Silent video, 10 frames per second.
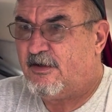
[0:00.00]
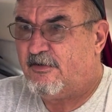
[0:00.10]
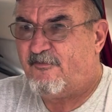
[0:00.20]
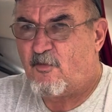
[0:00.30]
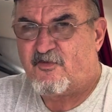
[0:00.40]

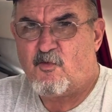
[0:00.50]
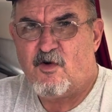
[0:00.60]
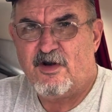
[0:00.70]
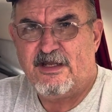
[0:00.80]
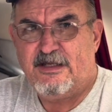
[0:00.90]

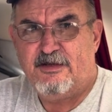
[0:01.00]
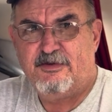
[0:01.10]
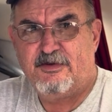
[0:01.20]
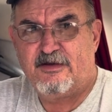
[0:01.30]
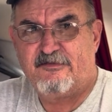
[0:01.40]
420,
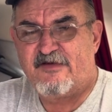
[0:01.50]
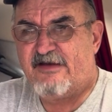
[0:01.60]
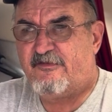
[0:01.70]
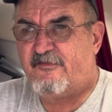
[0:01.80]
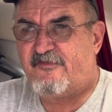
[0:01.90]

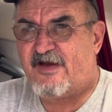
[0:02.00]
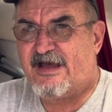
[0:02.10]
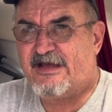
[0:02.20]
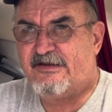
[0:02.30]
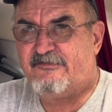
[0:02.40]

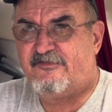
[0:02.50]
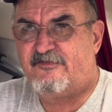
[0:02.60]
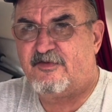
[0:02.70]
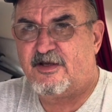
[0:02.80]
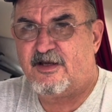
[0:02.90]
505,
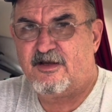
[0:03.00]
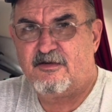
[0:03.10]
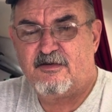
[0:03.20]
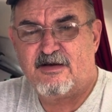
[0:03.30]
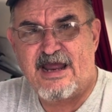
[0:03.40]
a
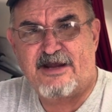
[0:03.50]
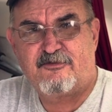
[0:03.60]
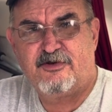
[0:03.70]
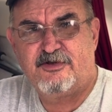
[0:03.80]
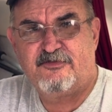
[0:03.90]

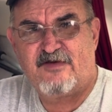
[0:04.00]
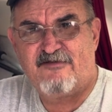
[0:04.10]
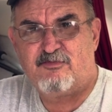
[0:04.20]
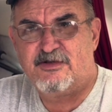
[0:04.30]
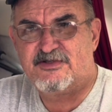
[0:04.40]
NACRA
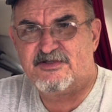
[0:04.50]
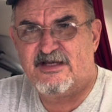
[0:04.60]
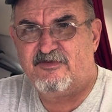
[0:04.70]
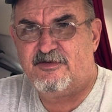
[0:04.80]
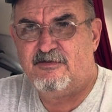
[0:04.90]

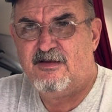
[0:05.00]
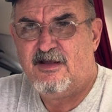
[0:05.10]
5.7,